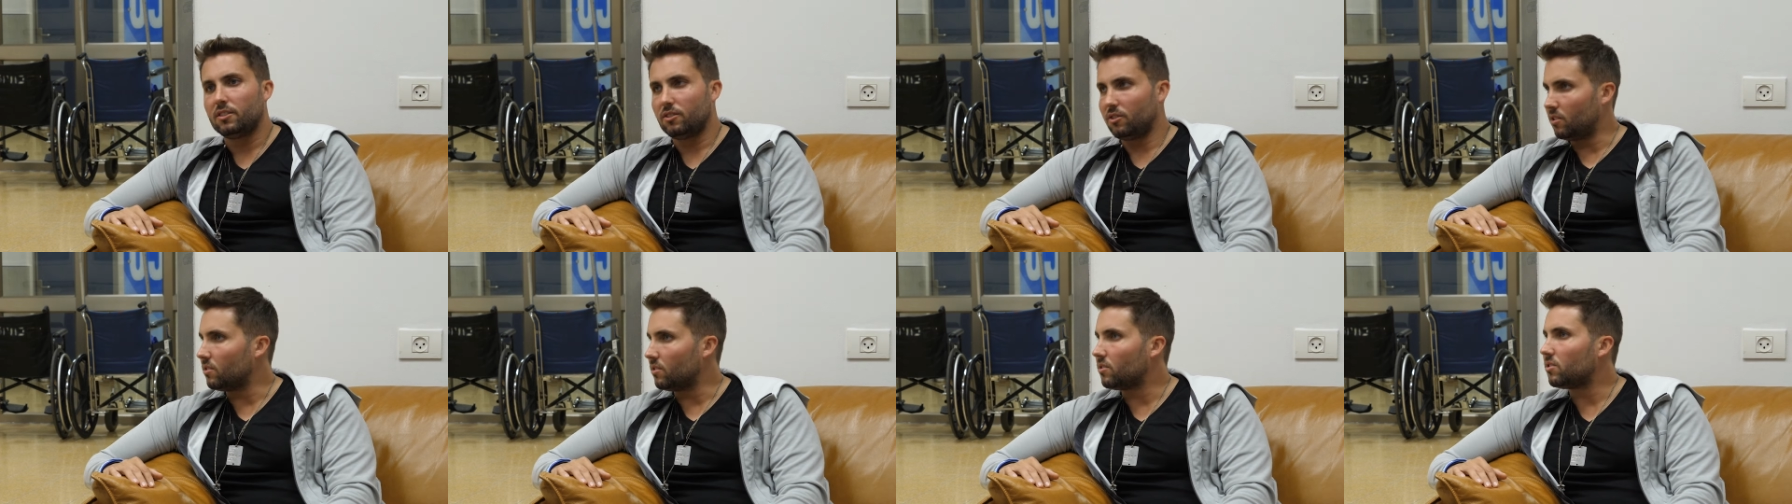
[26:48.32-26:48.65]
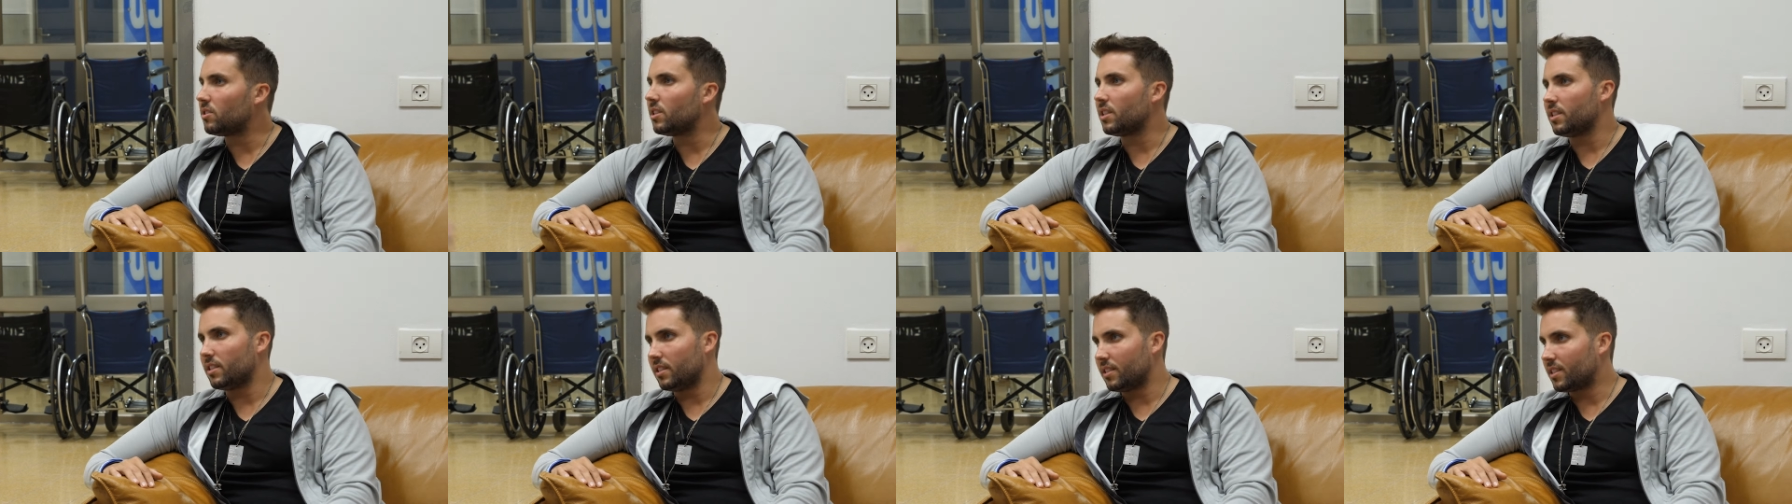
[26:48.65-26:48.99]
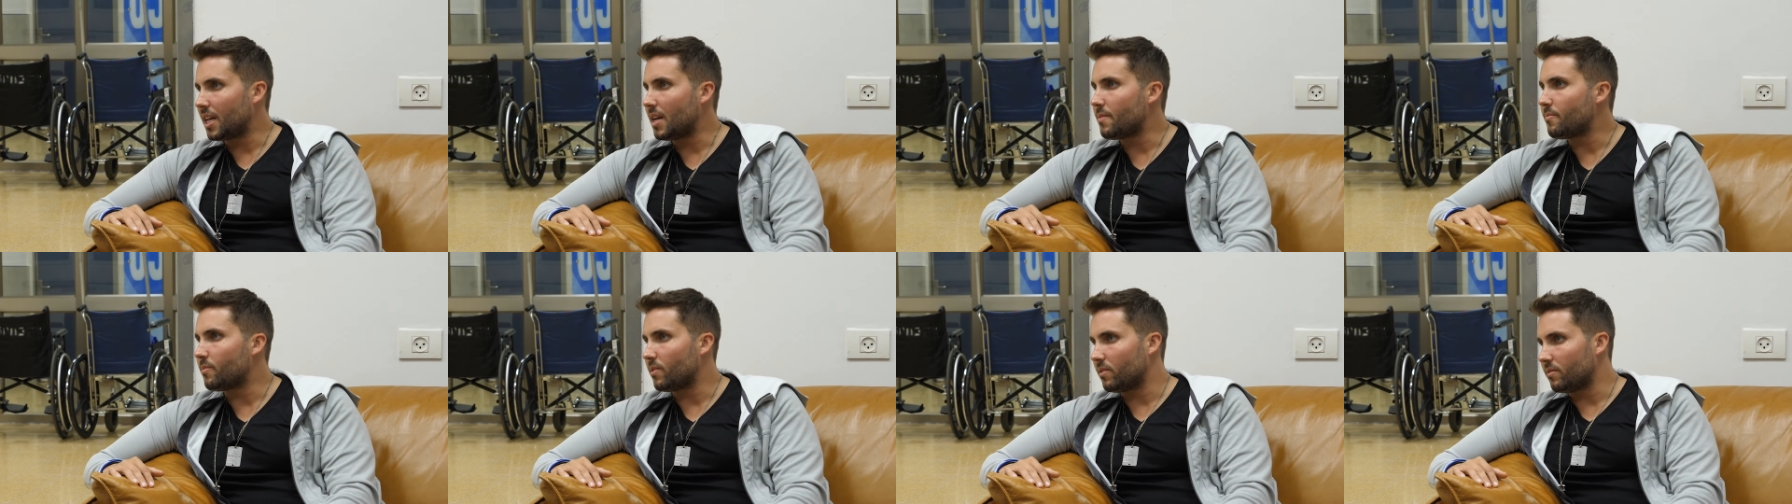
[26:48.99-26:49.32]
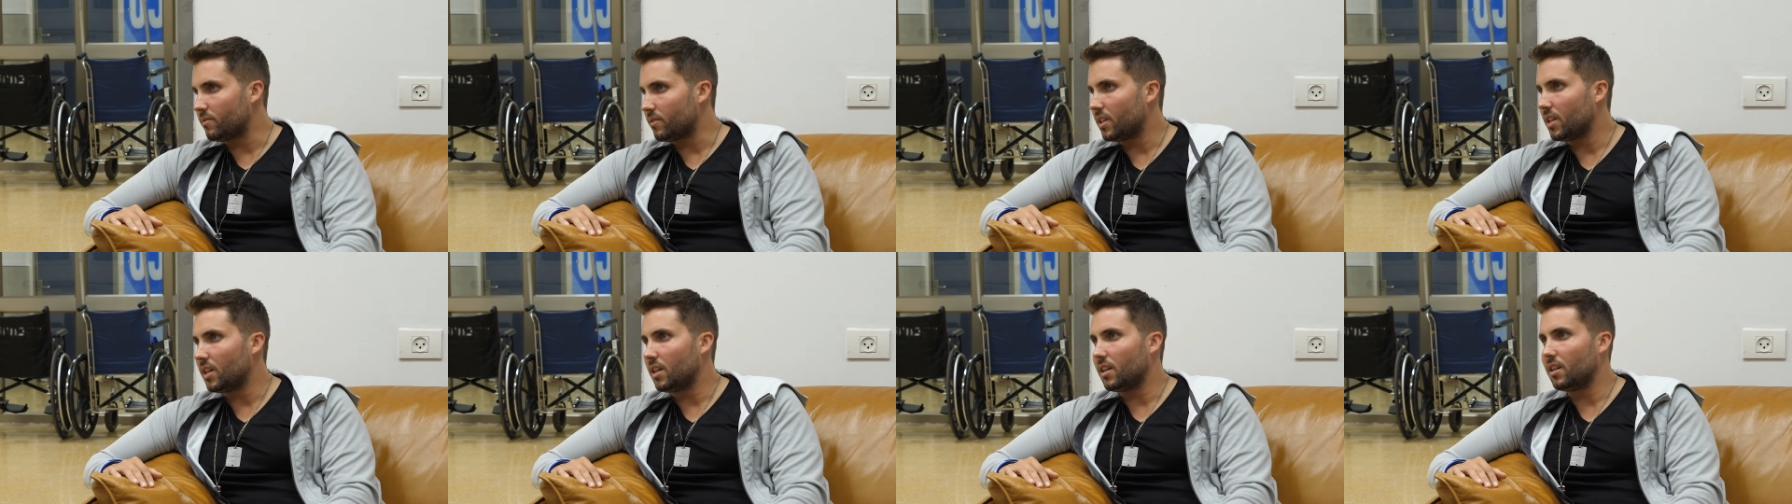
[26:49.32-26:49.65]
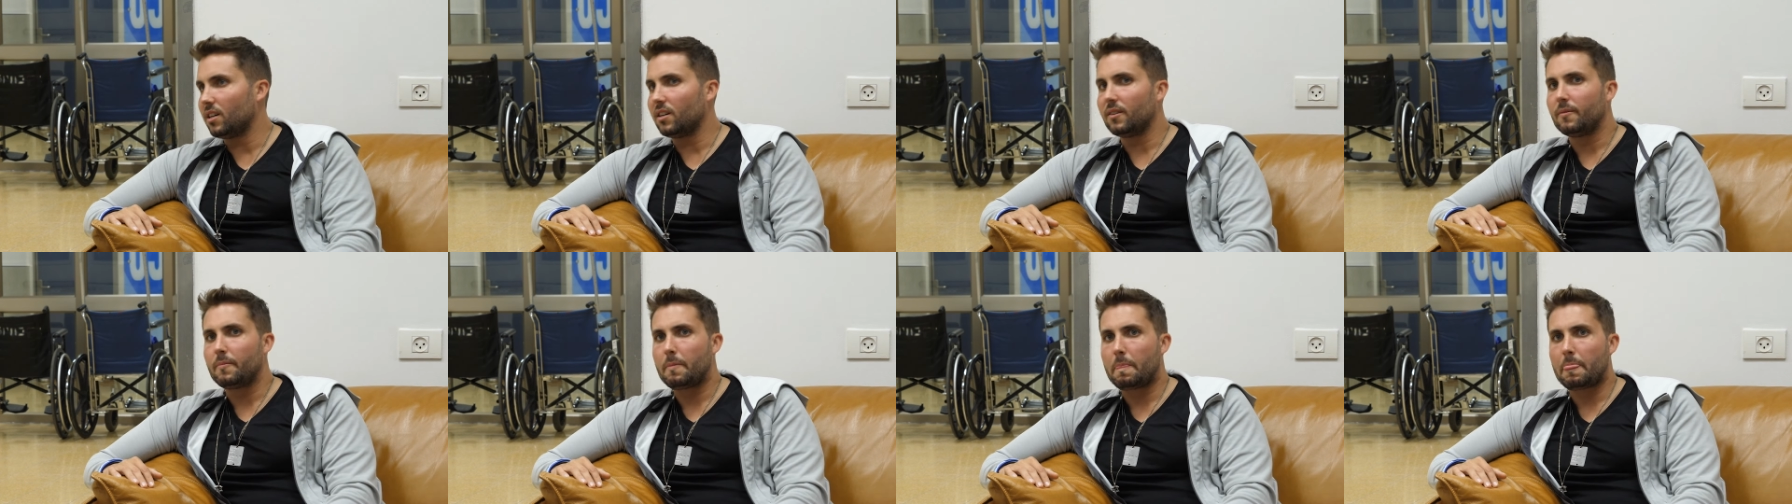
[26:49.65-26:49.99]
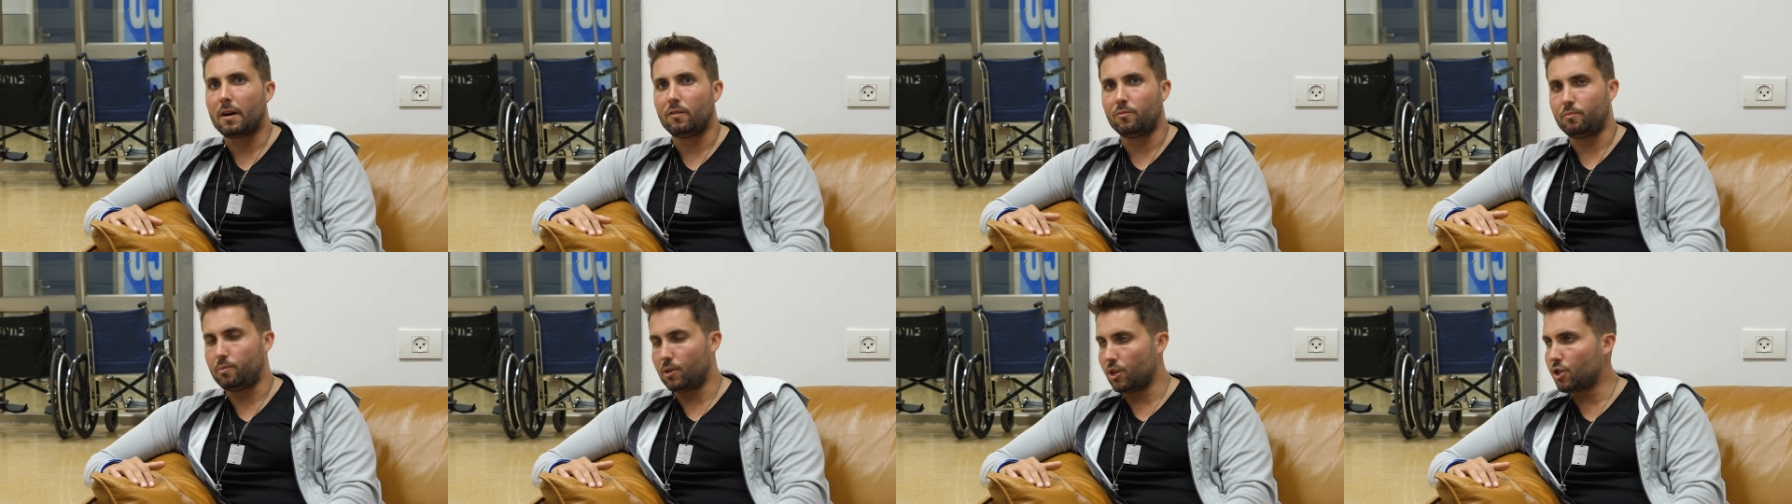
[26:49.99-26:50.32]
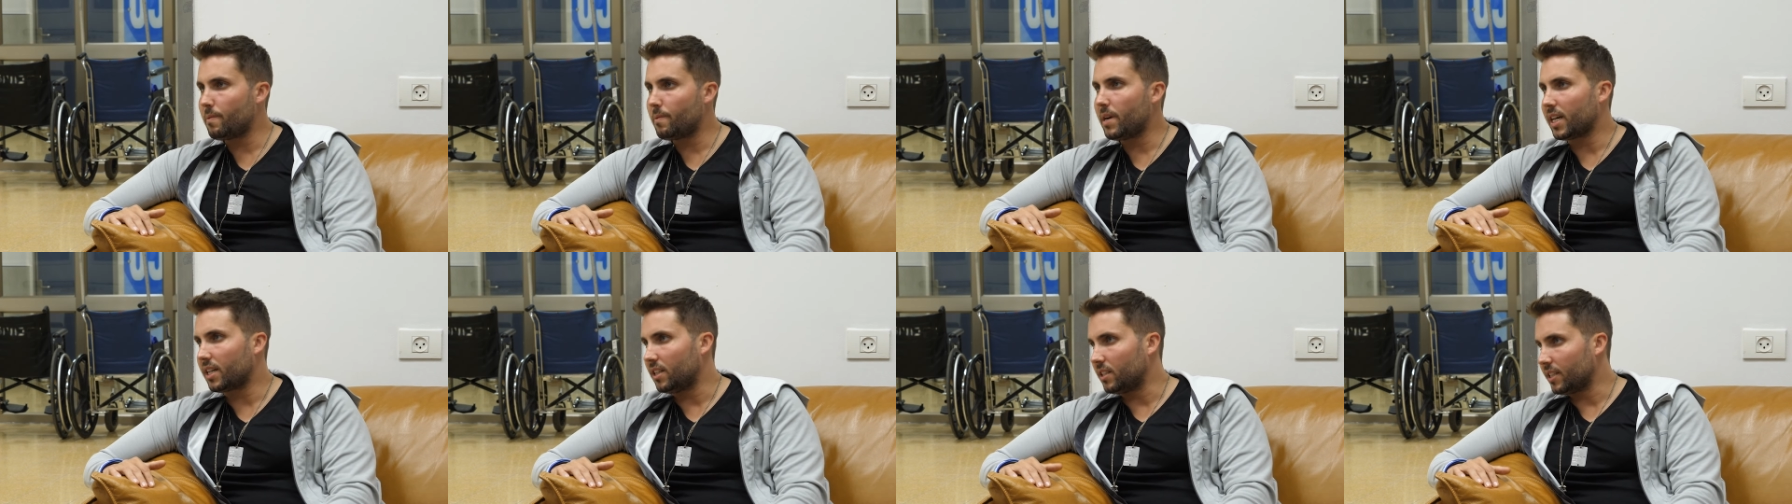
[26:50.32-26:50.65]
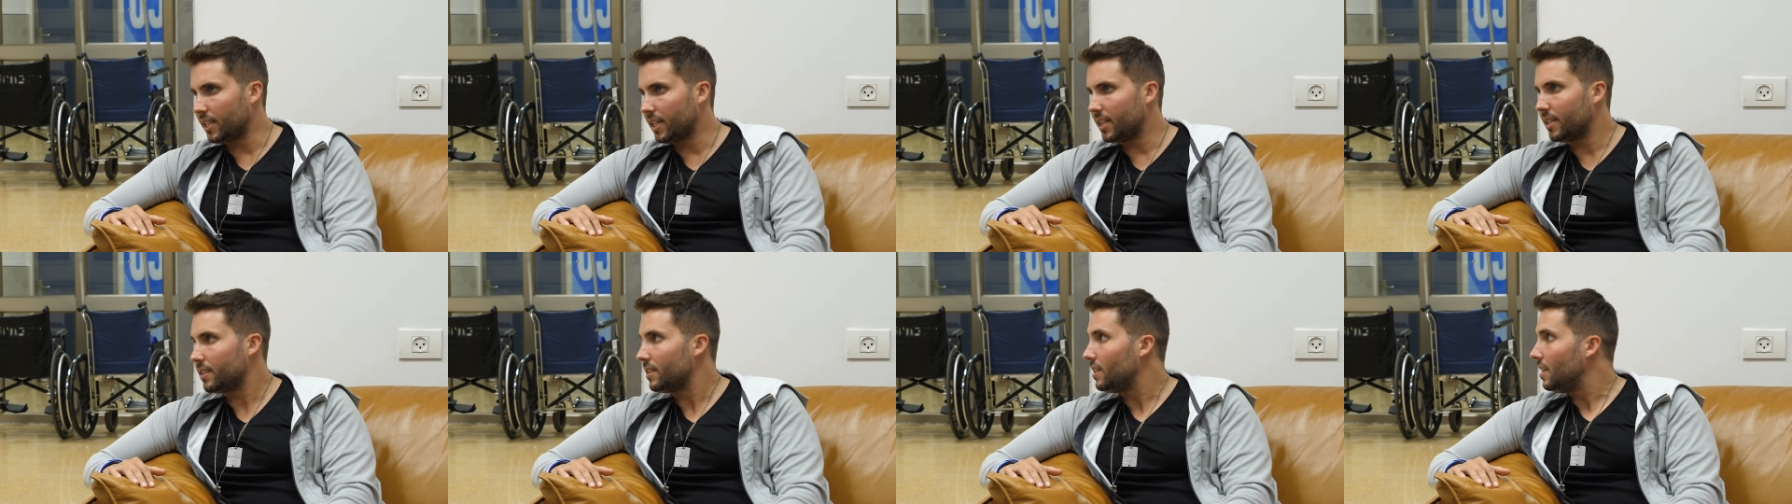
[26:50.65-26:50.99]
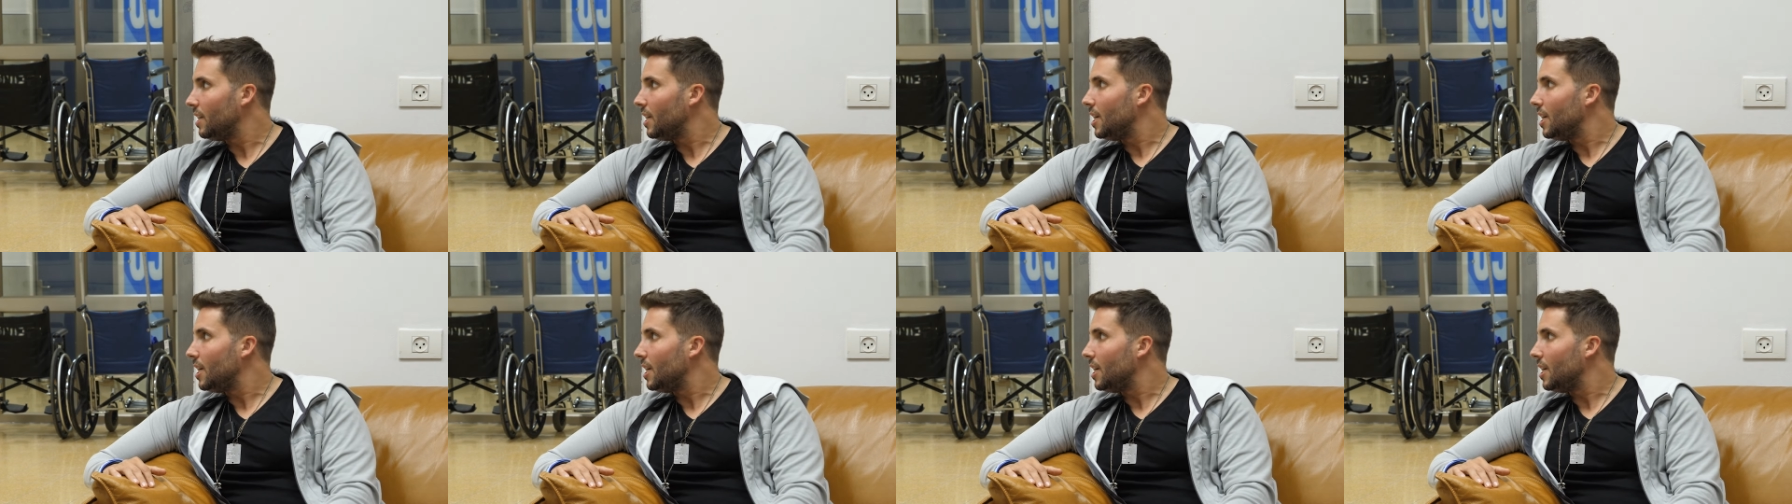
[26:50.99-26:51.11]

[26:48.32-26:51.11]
to see the type of, uh, of pushback I'll get.